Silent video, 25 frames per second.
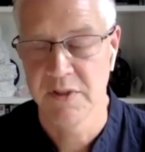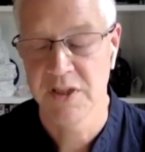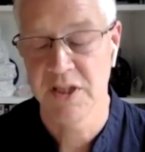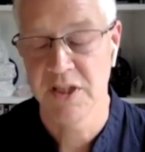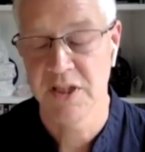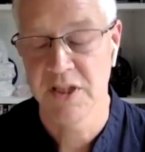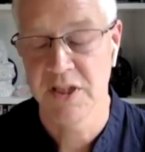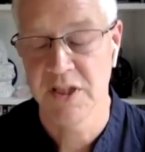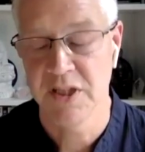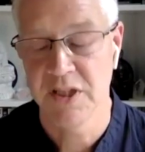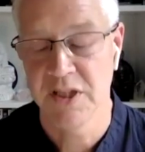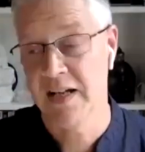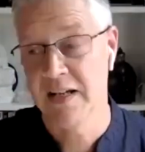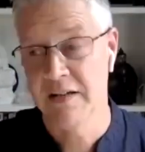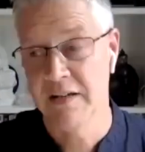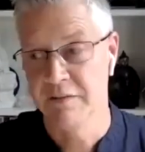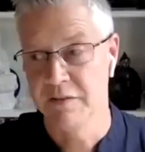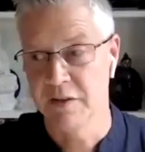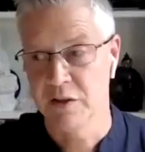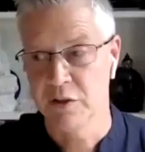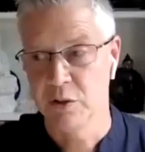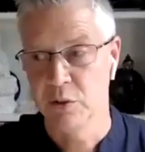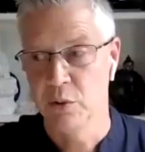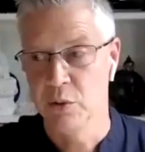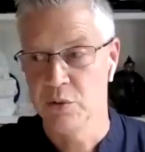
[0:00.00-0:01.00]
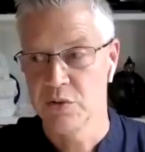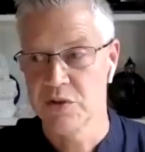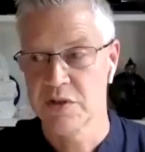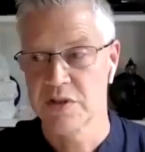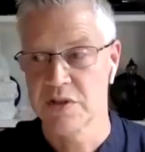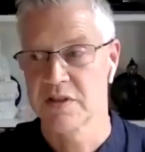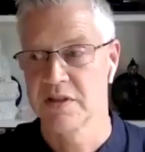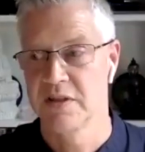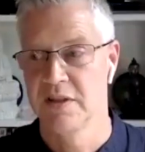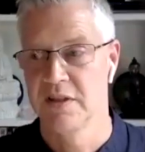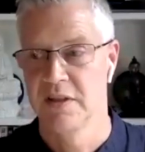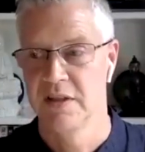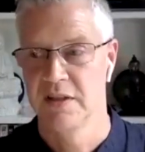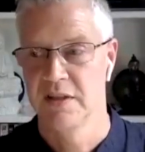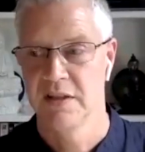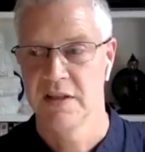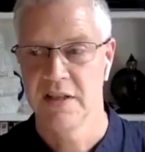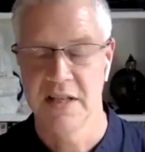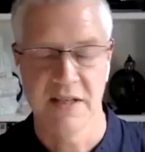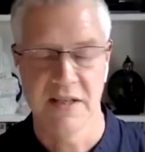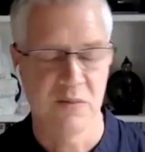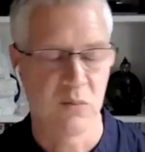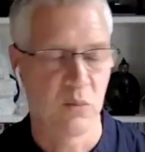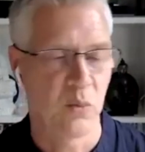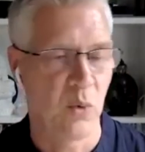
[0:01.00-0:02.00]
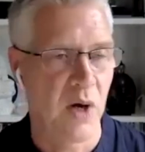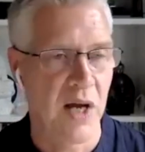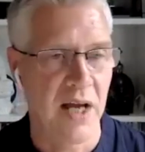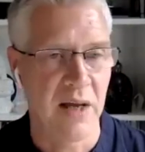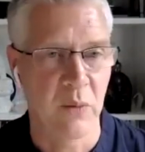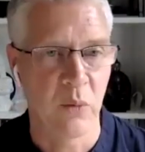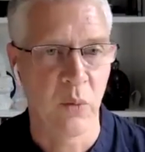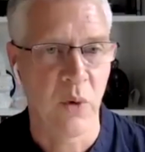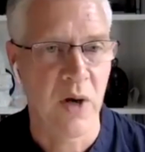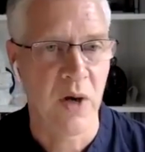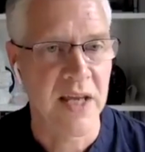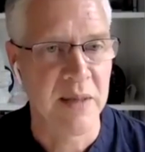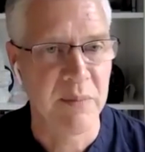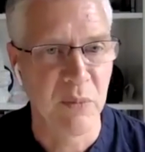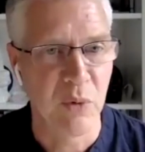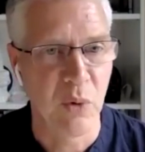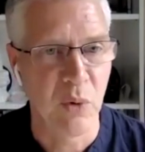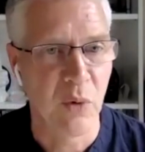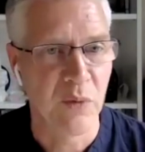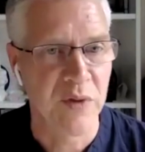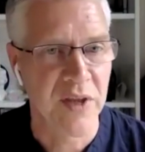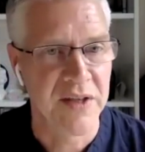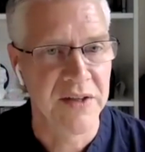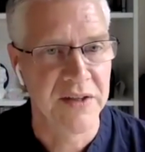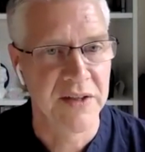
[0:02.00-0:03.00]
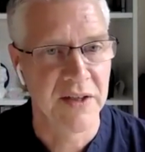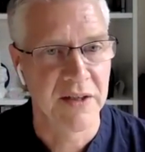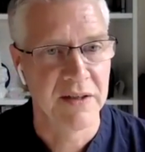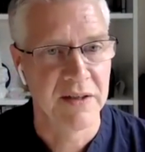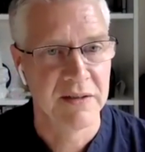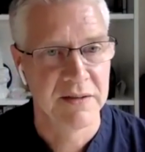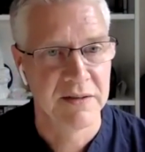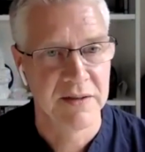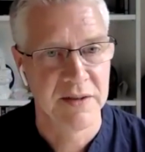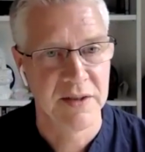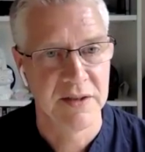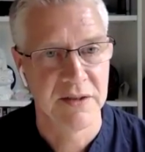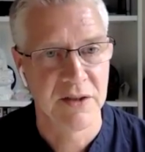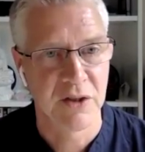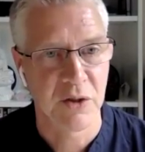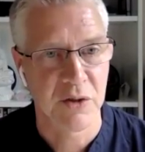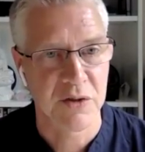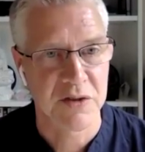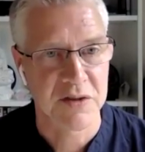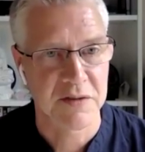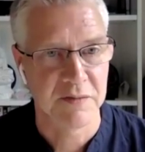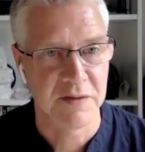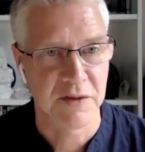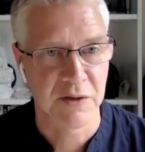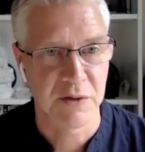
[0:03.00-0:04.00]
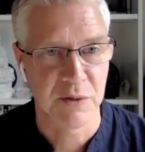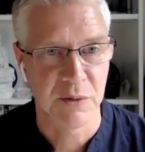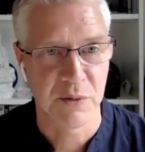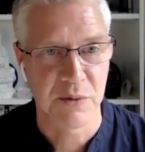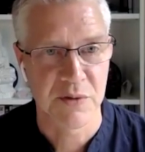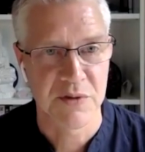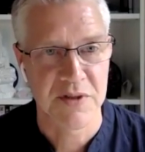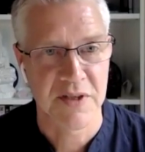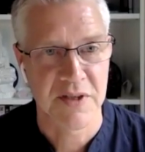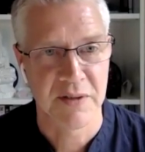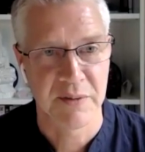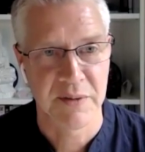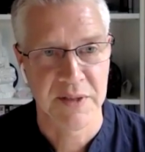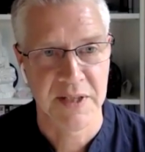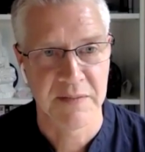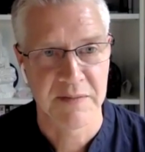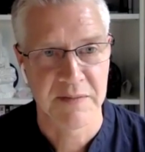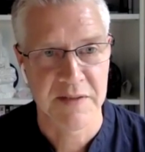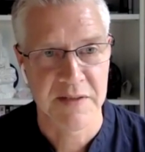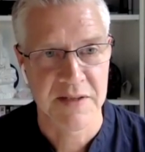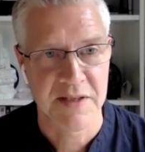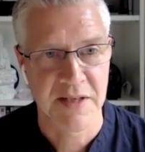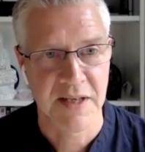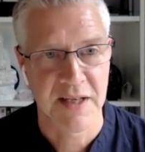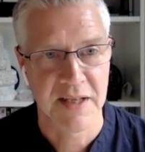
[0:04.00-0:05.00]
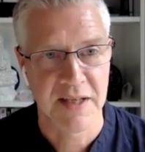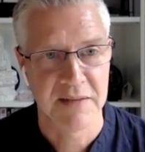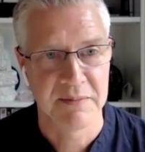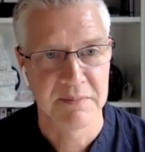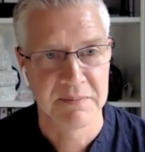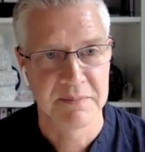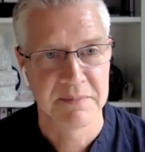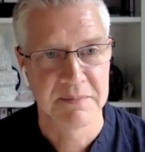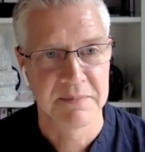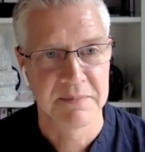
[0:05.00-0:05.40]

You know, the value of the course is way more than the cost of the course, I would have to say.